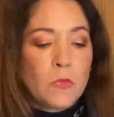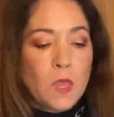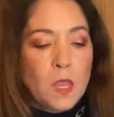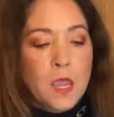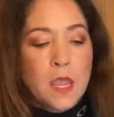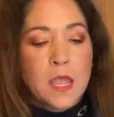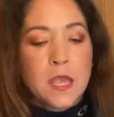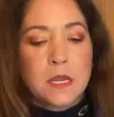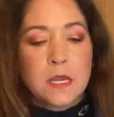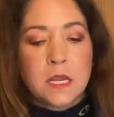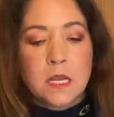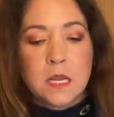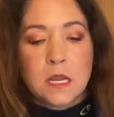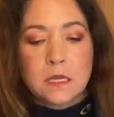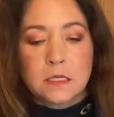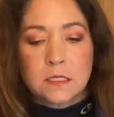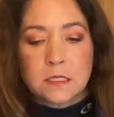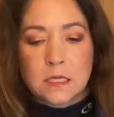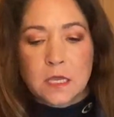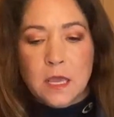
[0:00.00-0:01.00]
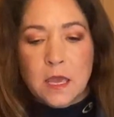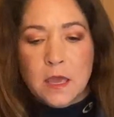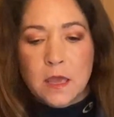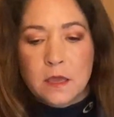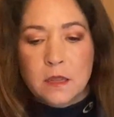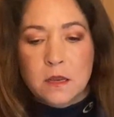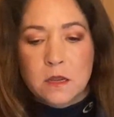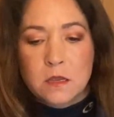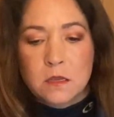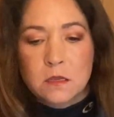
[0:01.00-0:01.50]
And he
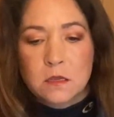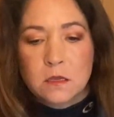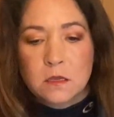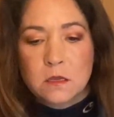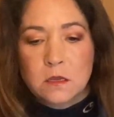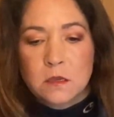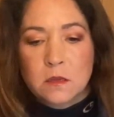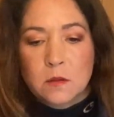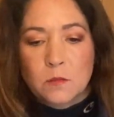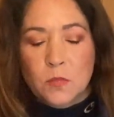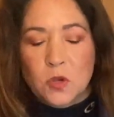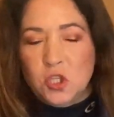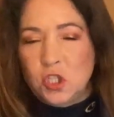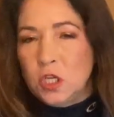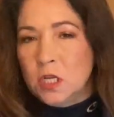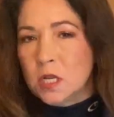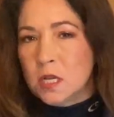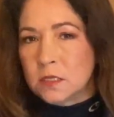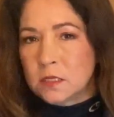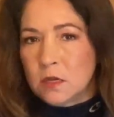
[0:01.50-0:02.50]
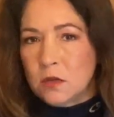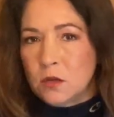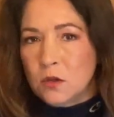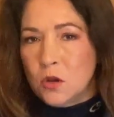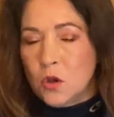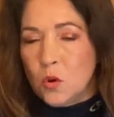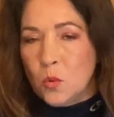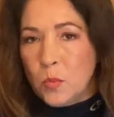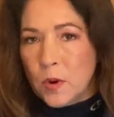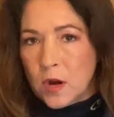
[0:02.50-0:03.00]
said, but she doesn't
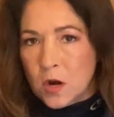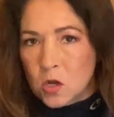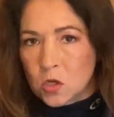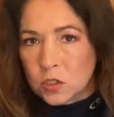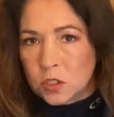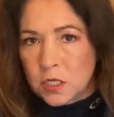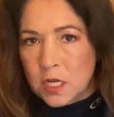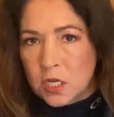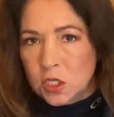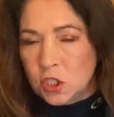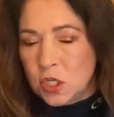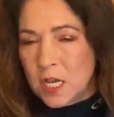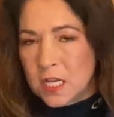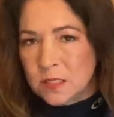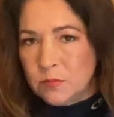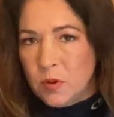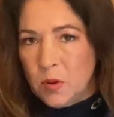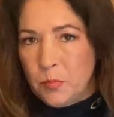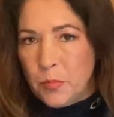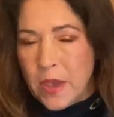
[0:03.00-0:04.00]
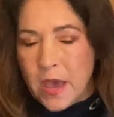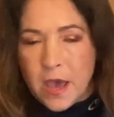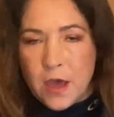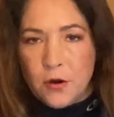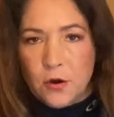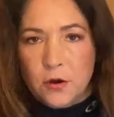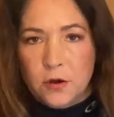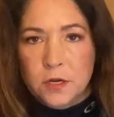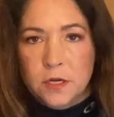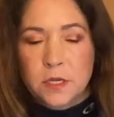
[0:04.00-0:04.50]
know barrels yet. She hasn't been
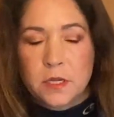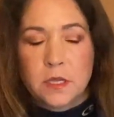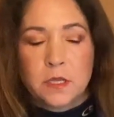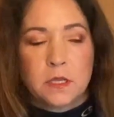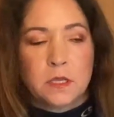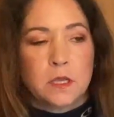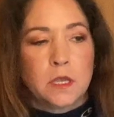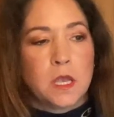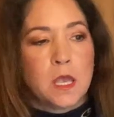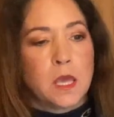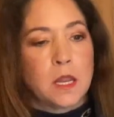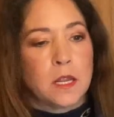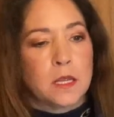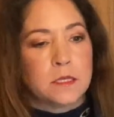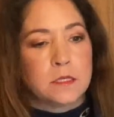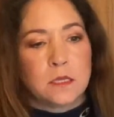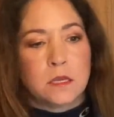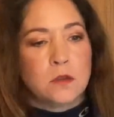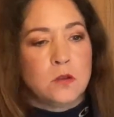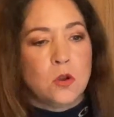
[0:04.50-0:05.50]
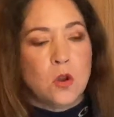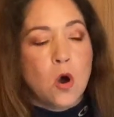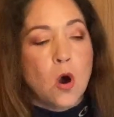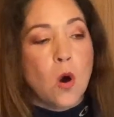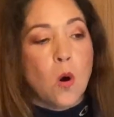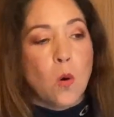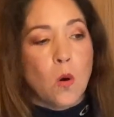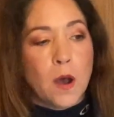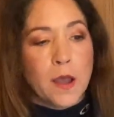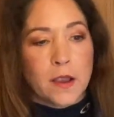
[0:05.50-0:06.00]
patterned. And I said,
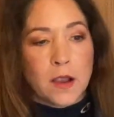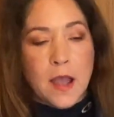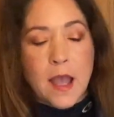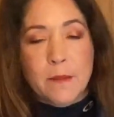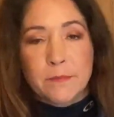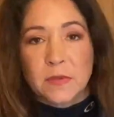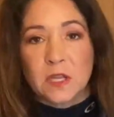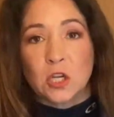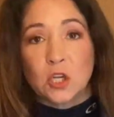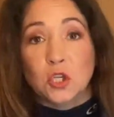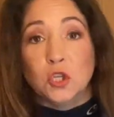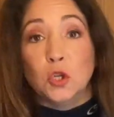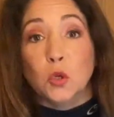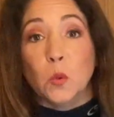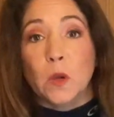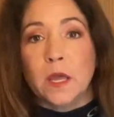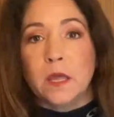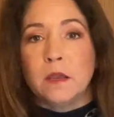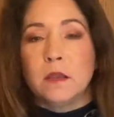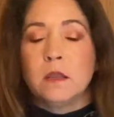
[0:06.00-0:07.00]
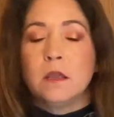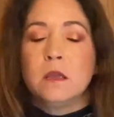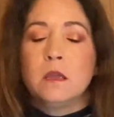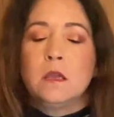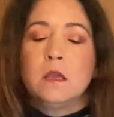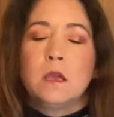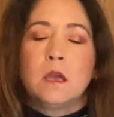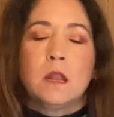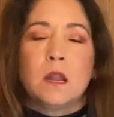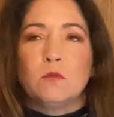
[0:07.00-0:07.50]
no, I'm going to do it.
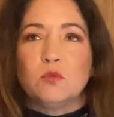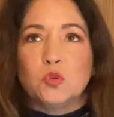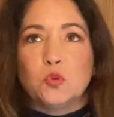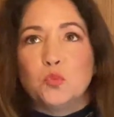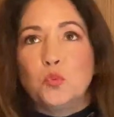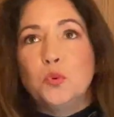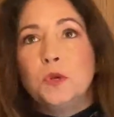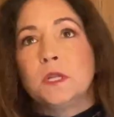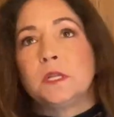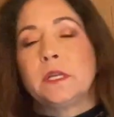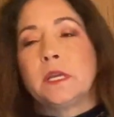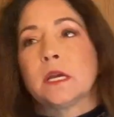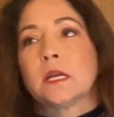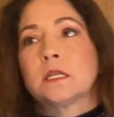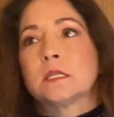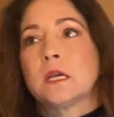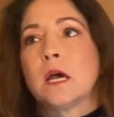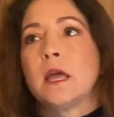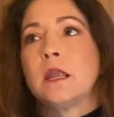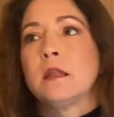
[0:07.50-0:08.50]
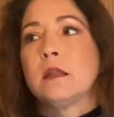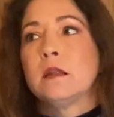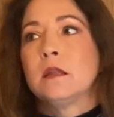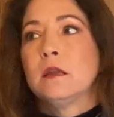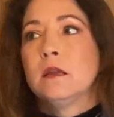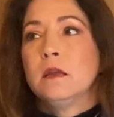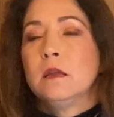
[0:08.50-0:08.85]
And I was really excited.